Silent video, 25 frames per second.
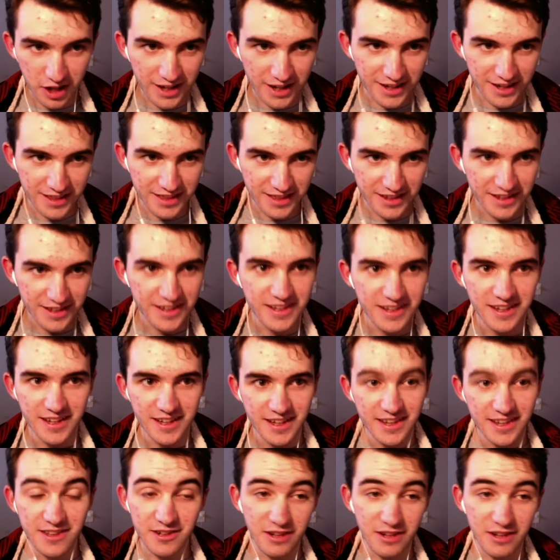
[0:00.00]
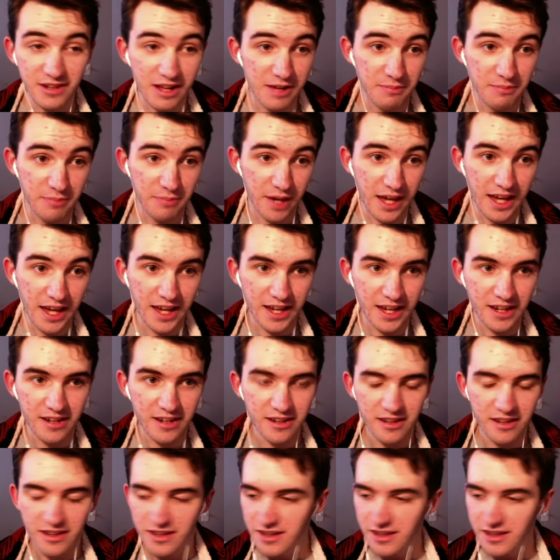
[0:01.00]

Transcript: I they're not bad.